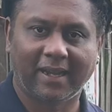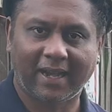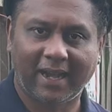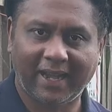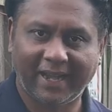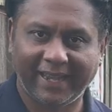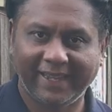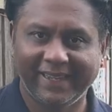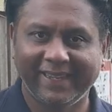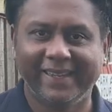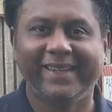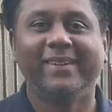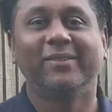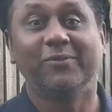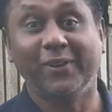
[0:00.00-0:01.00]
Hi,
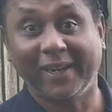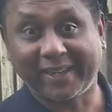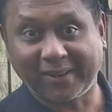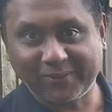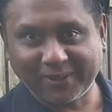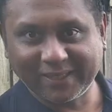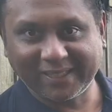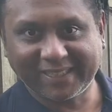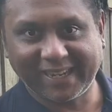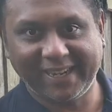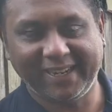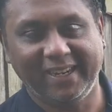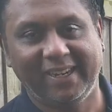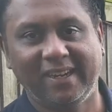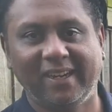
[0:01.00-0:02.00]
welcome to the
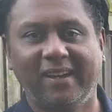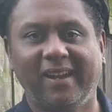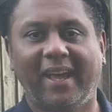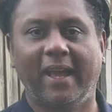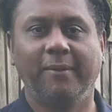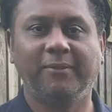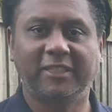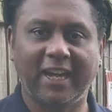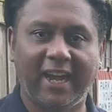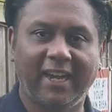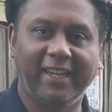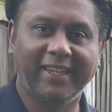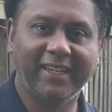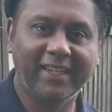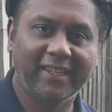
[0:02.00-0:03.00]
channel. I'm
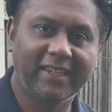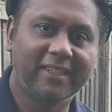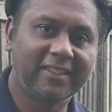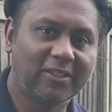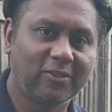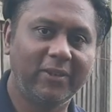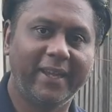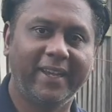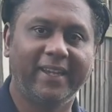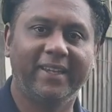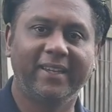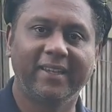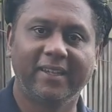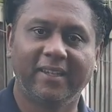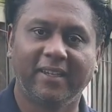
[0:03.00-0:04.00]
Charlie. Today,
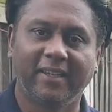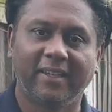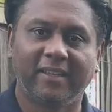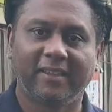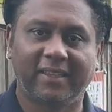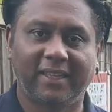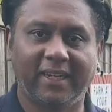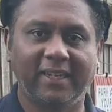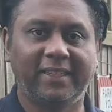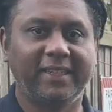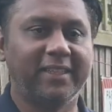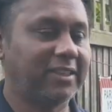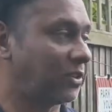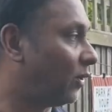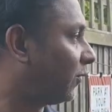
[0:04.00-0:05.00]

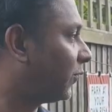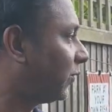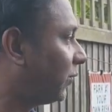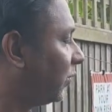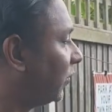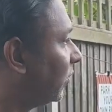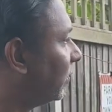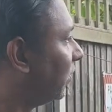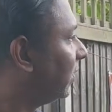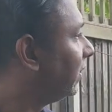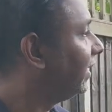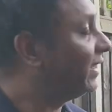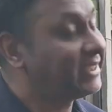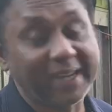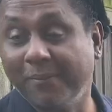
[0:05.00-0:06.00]
30th of
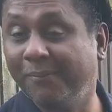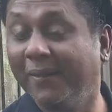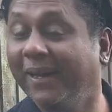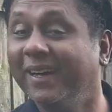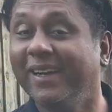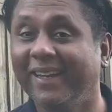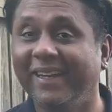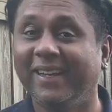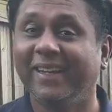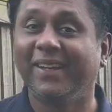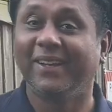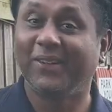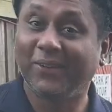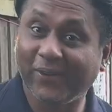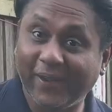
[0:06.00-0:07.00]
December
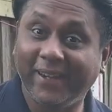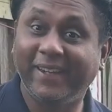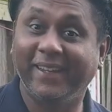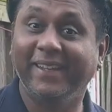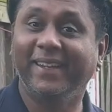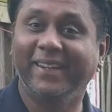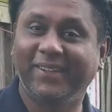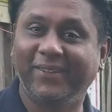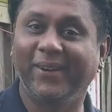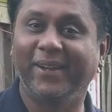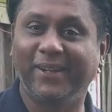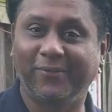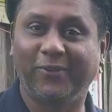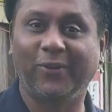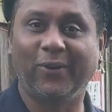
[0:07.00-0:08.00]

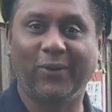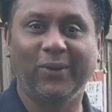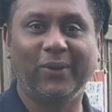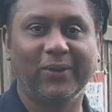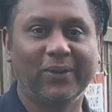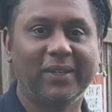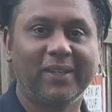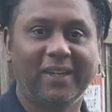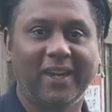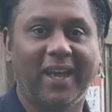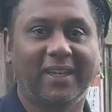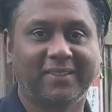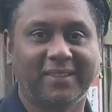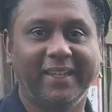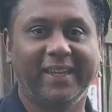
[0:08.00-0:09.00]
2024,
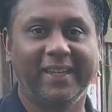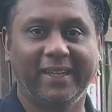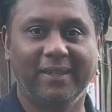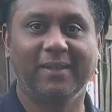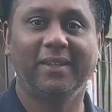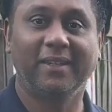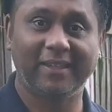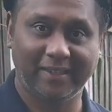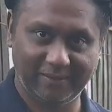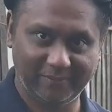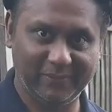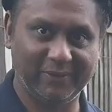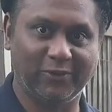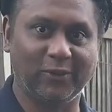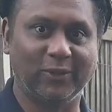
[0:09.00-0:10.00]
last day
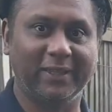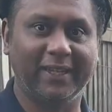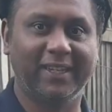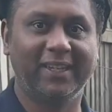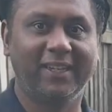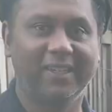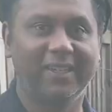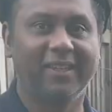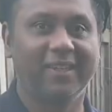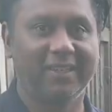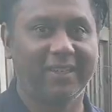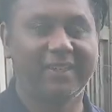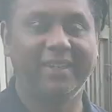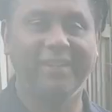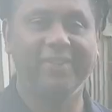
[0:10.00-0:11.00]
before the
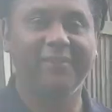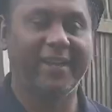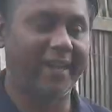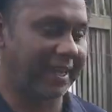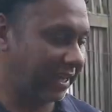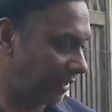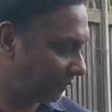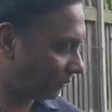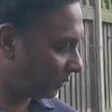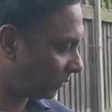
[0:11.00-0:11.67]
new year.